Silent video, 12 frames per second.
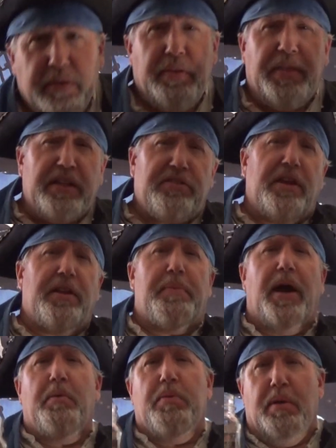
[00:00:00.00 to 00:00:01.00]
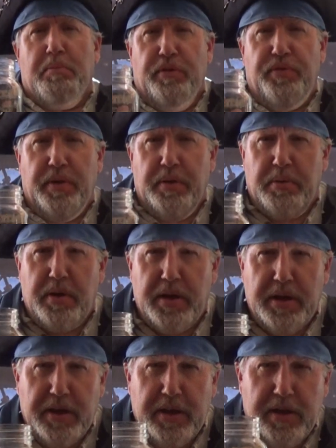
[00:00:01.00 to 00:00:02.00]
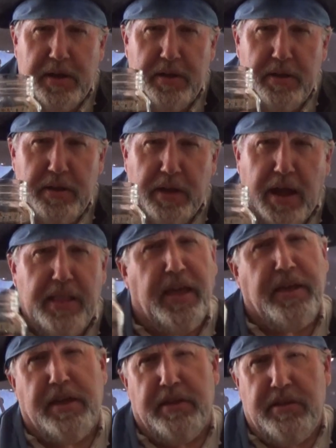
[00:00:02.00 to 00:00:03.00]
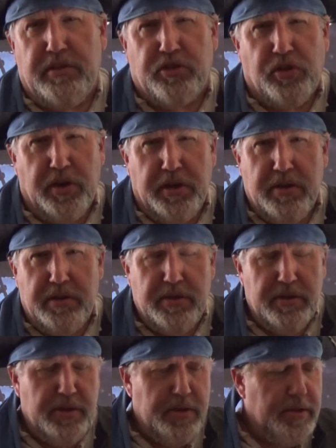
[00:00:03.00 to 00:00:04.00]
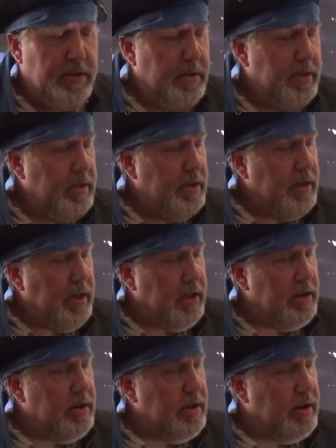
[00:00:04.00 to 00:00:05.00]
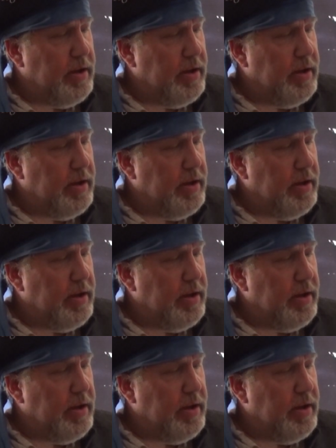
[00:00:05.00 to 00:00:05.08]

that's the end of my rum review. I like it, it's good. And